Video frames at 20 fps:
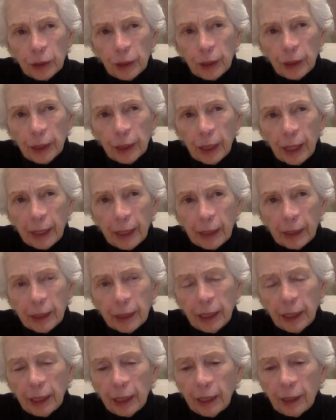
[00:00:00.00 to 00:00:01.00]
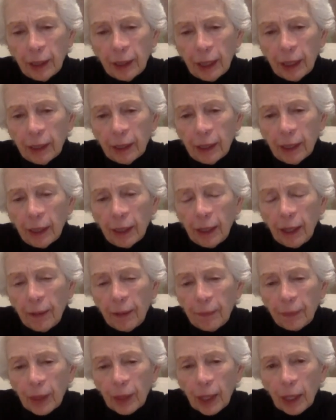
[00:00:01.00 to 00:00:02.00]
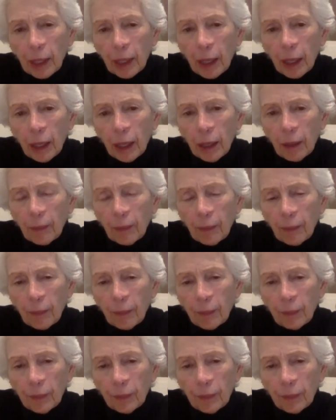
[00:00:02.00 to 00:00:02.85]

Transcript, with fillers: in 19 that um,